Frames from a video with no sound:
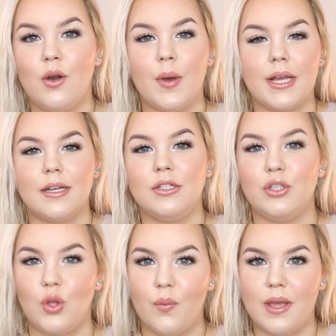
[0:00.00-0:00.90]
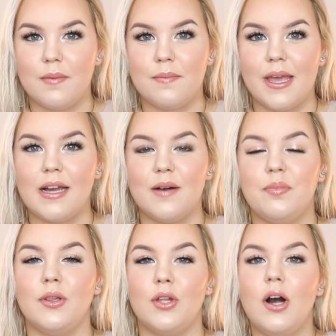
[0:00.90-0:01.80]
quick glowy makeup
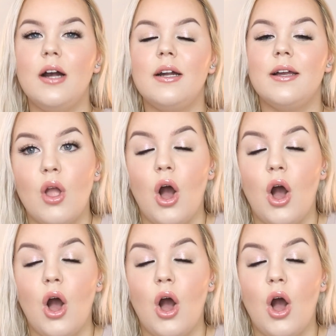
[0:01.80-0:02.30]
look.